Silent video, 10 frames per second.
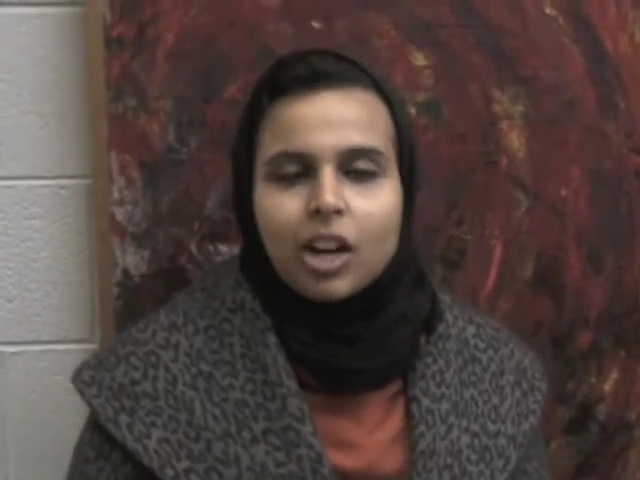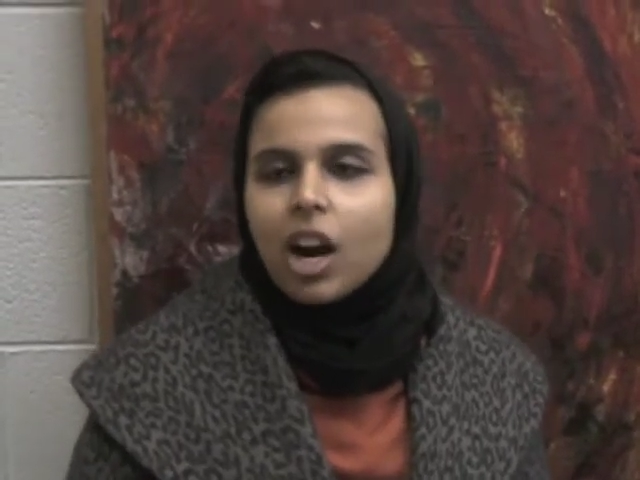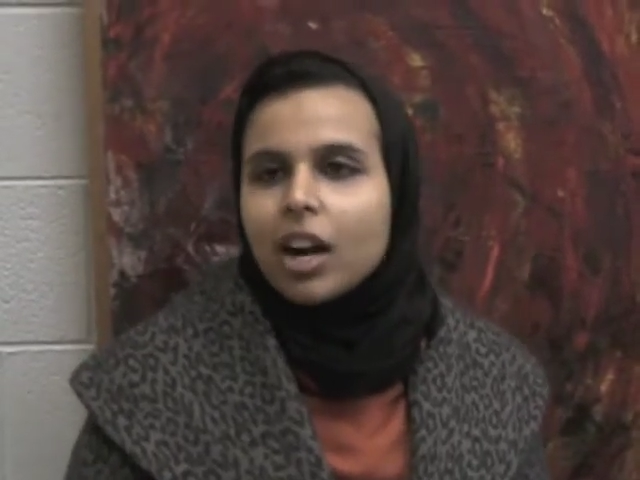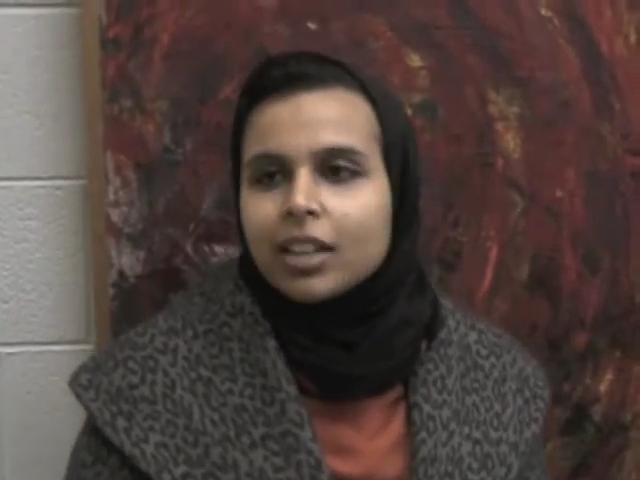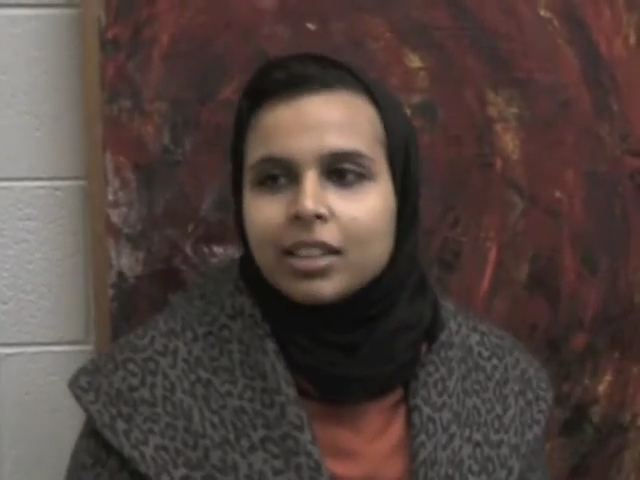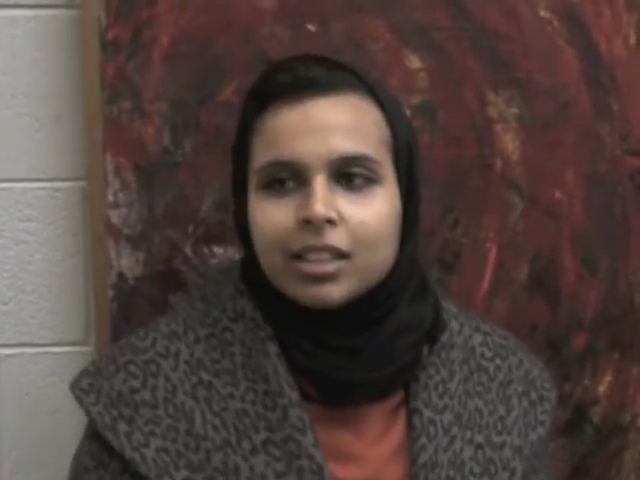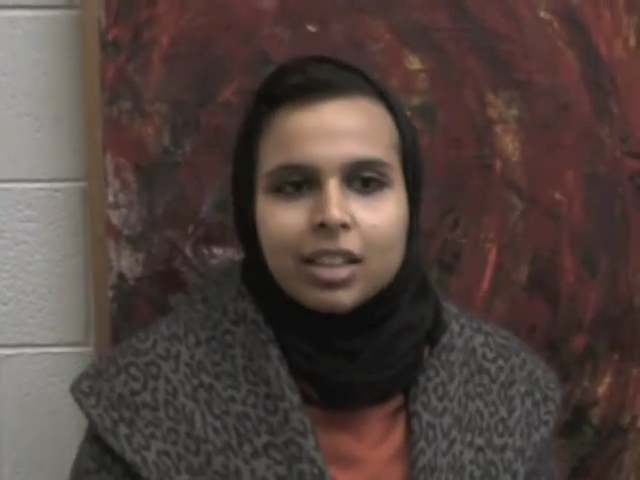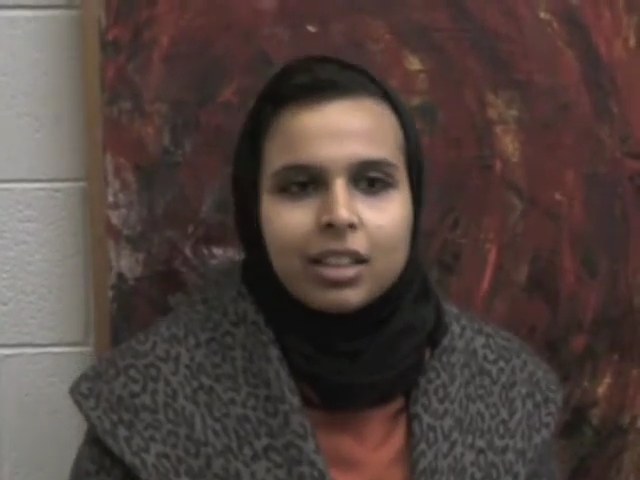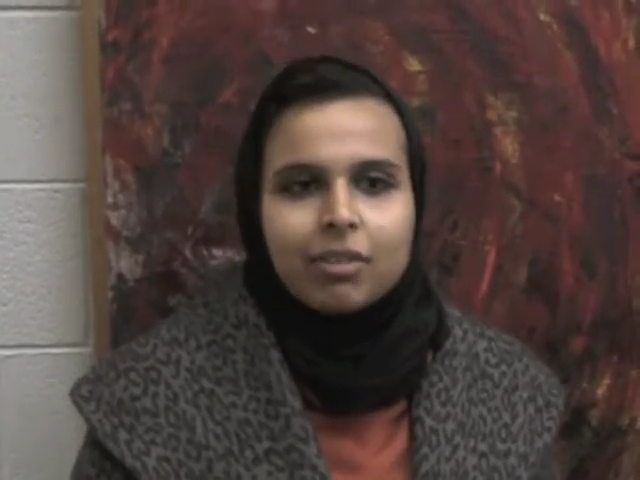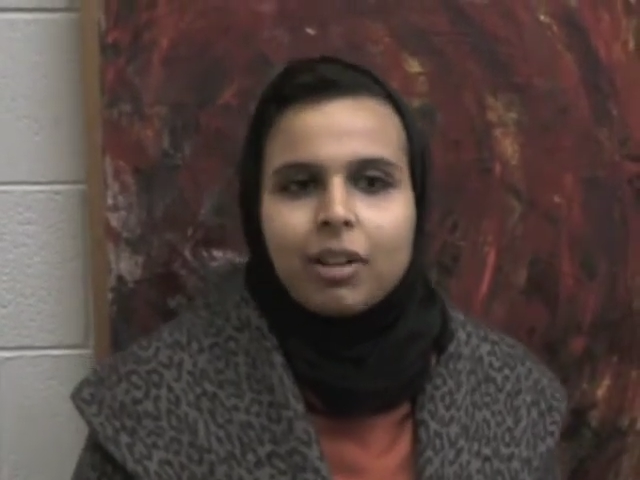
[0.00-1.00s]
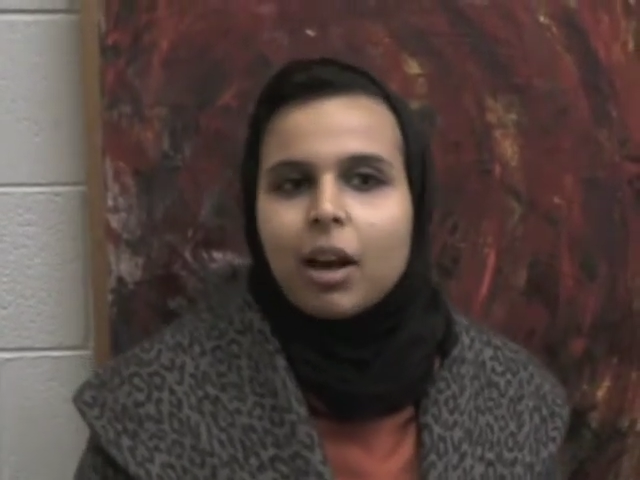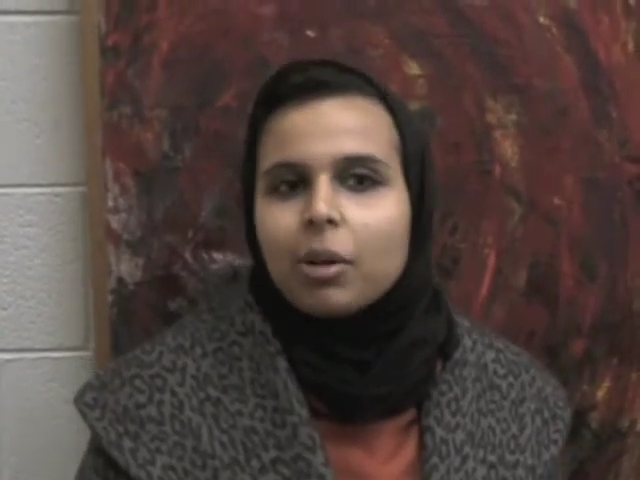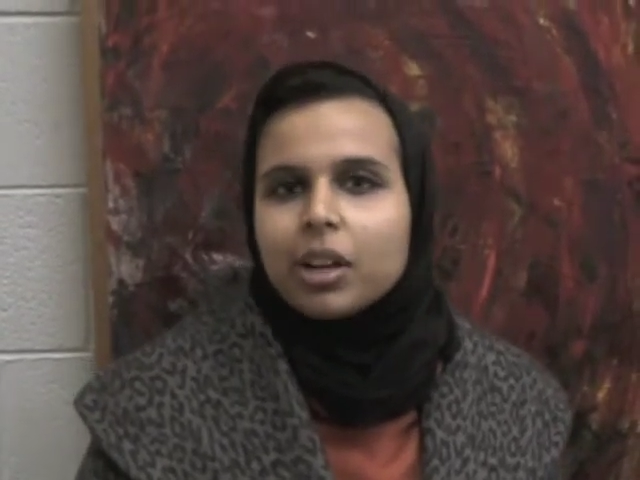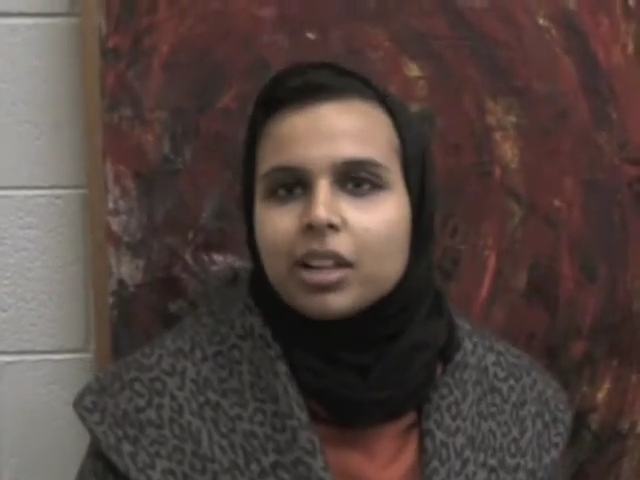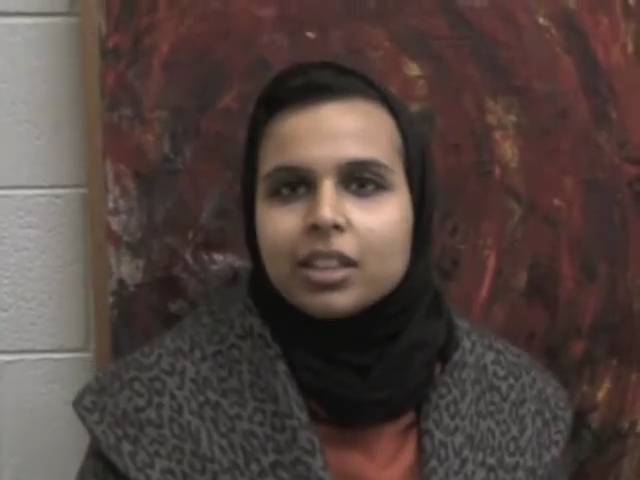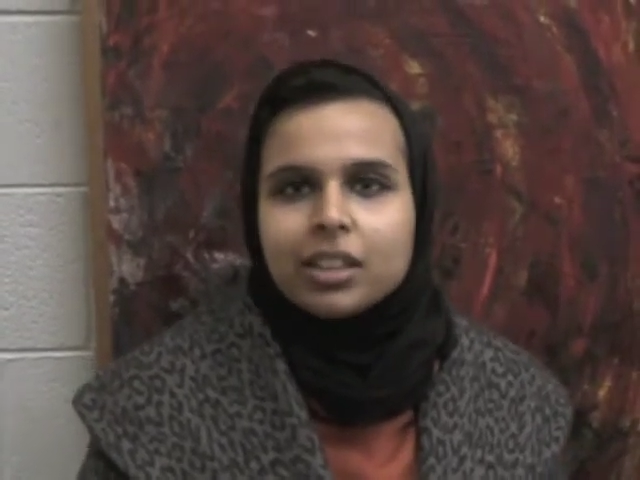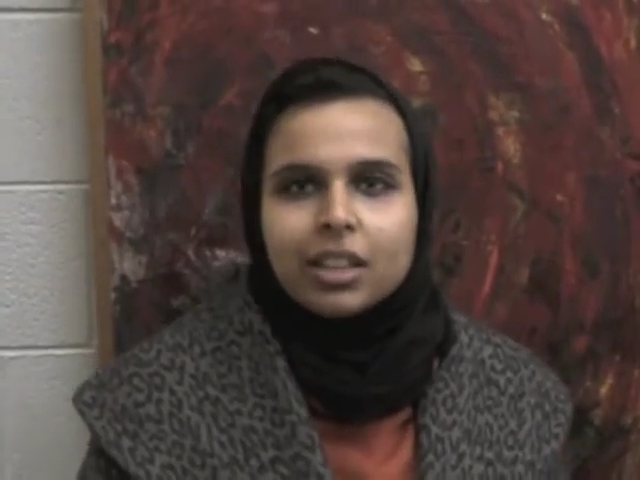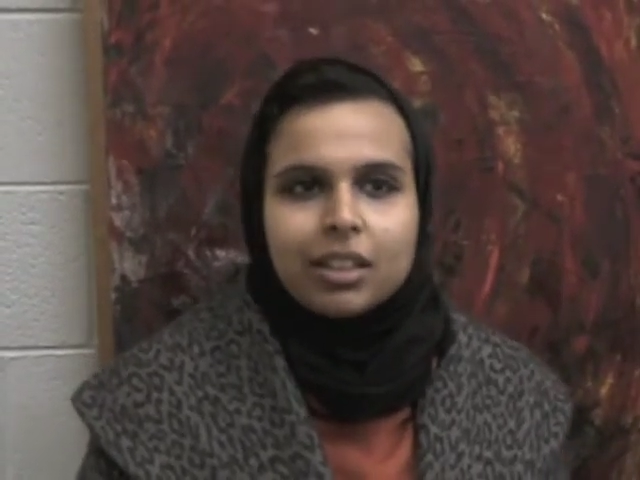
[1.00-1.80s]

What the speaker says: card, it's not a flower, it's